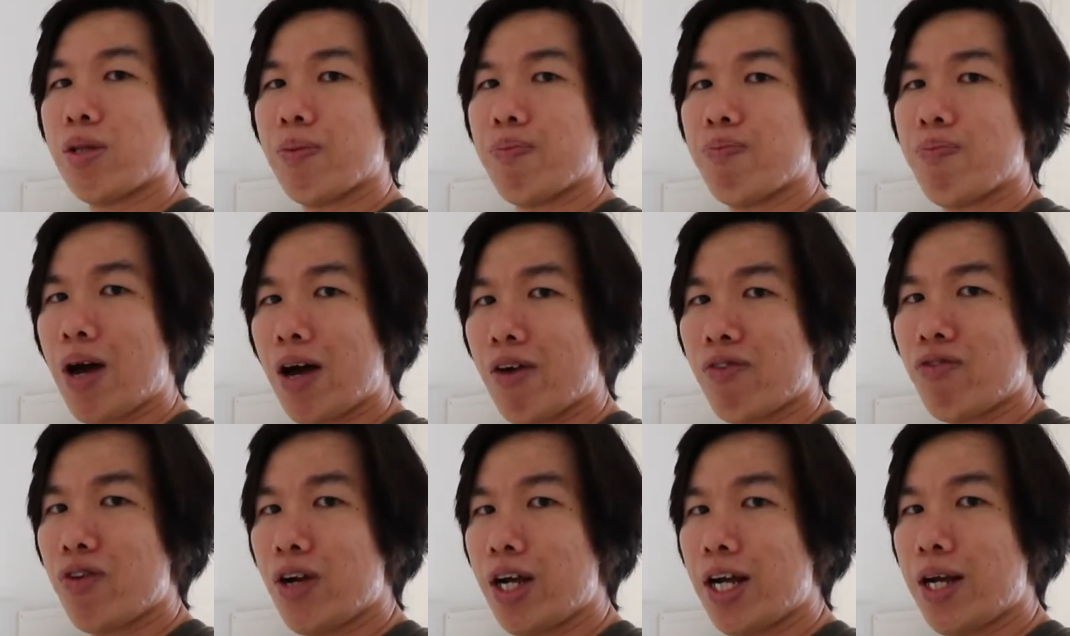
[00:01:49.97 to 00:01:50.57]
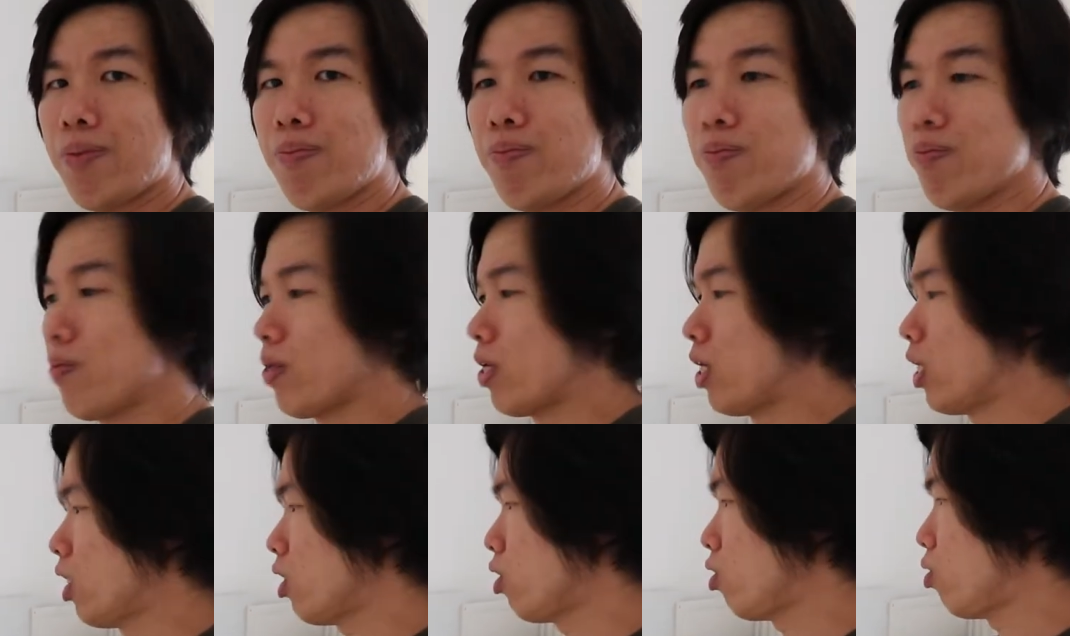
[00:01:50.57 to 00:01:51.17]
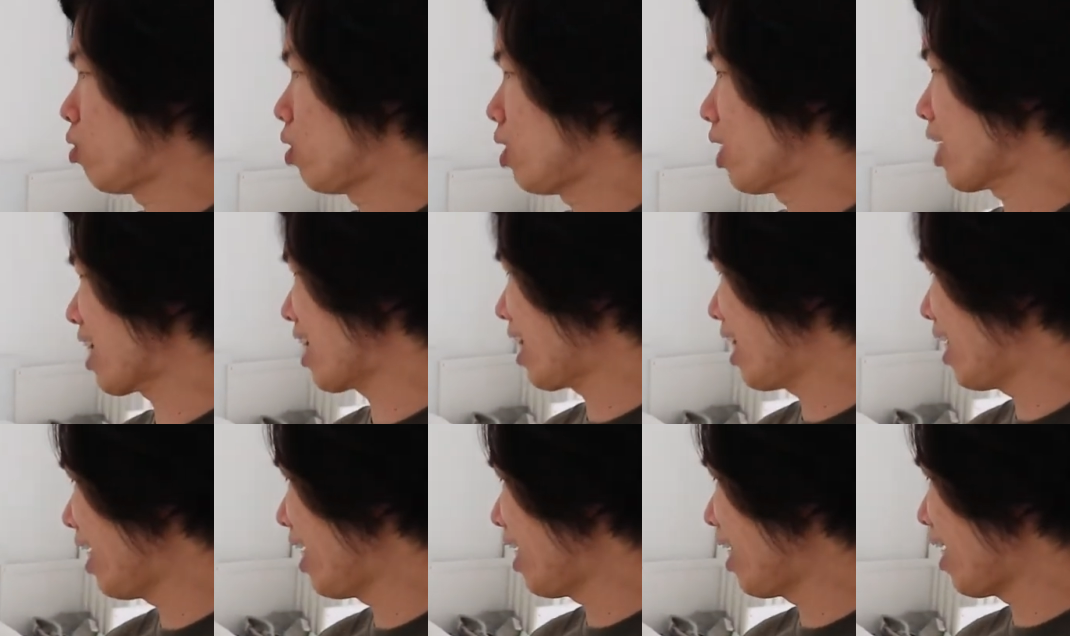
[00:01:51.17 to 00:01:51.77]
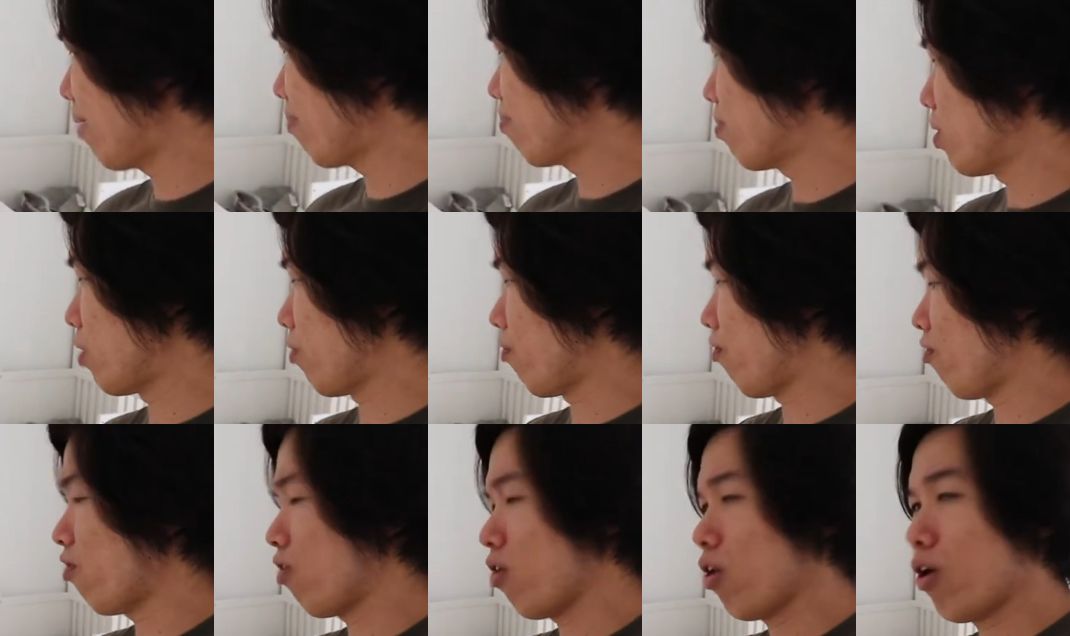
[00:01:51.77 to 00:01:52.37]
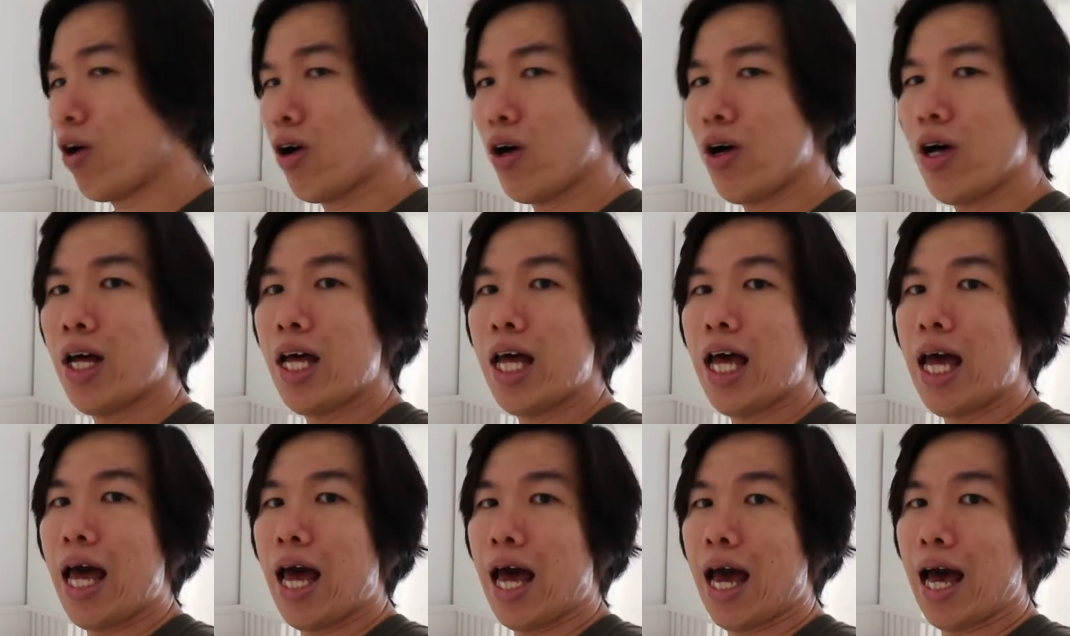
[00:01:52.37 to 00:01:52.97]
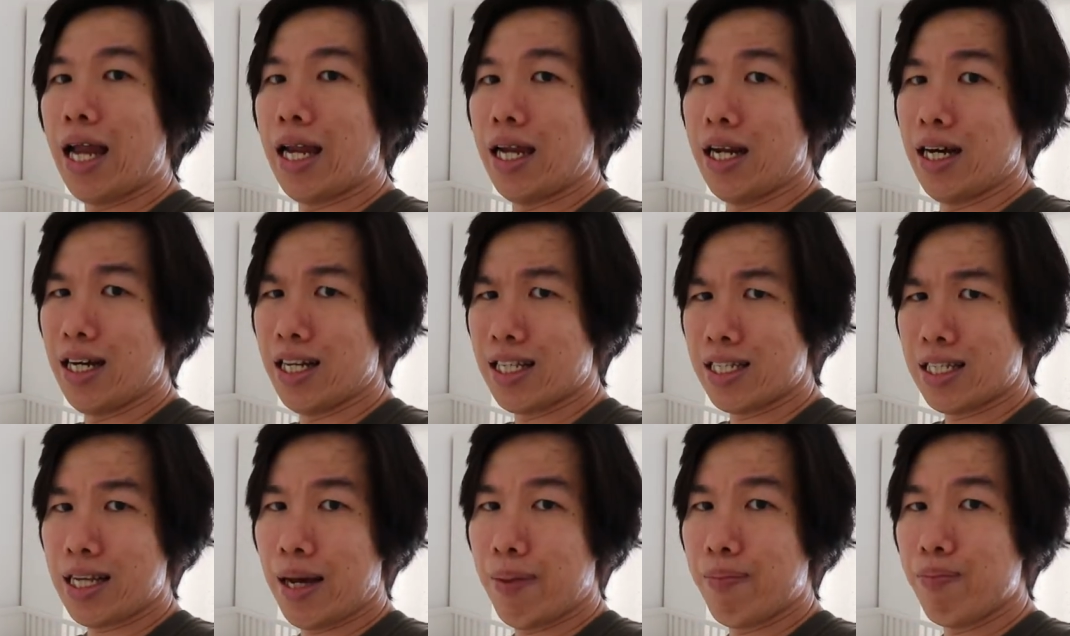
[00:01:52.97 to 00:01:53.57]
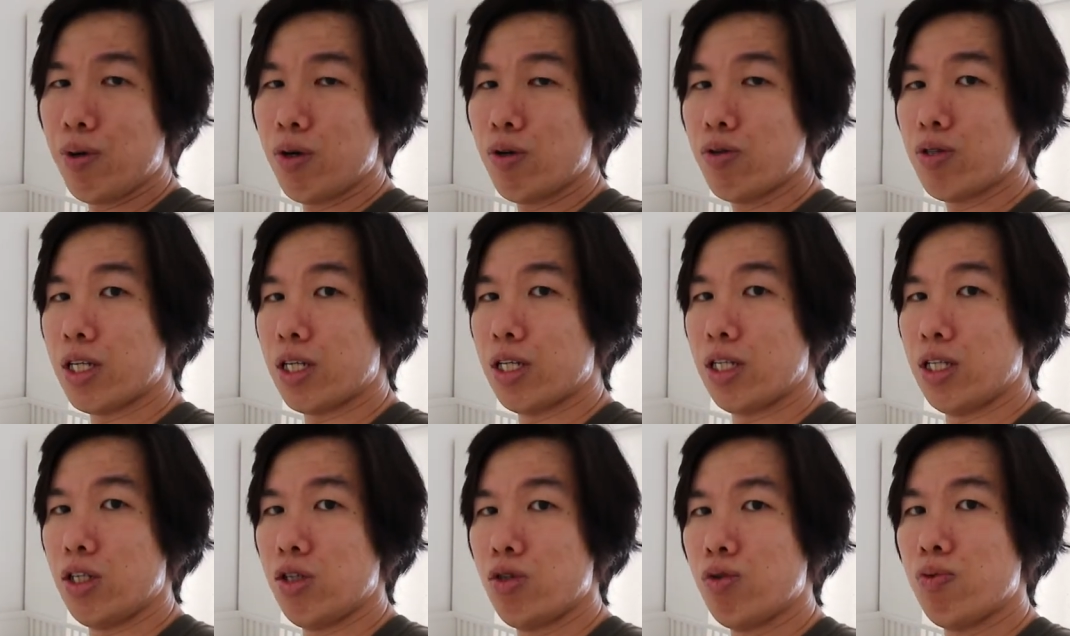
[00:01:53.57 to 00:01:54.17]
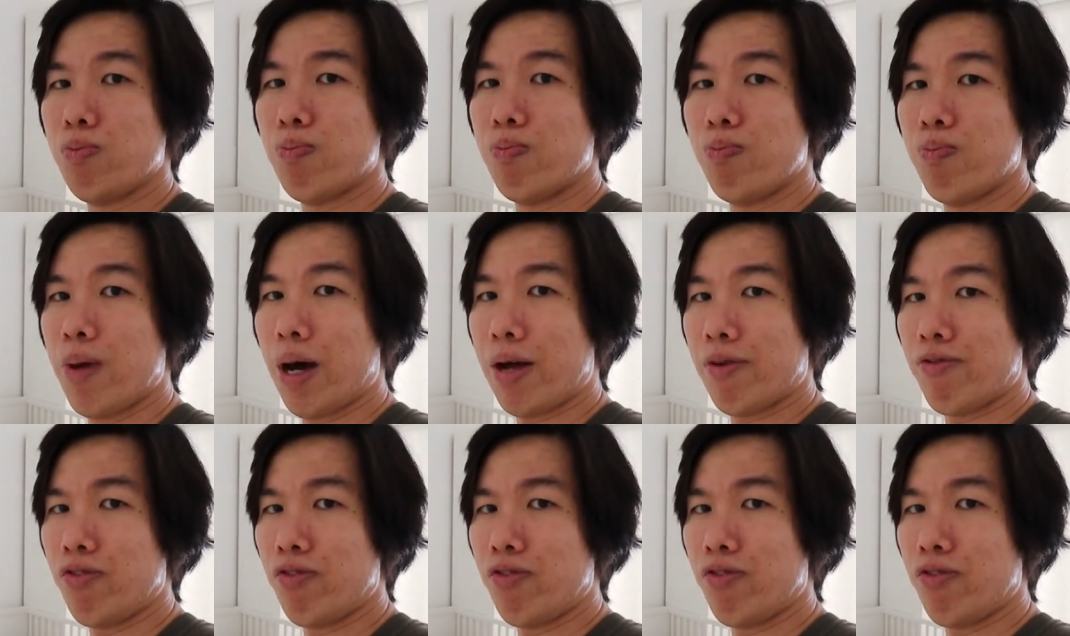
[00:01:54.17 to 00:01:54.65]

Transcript: the bed frame, clean up the floor and assemble the new bed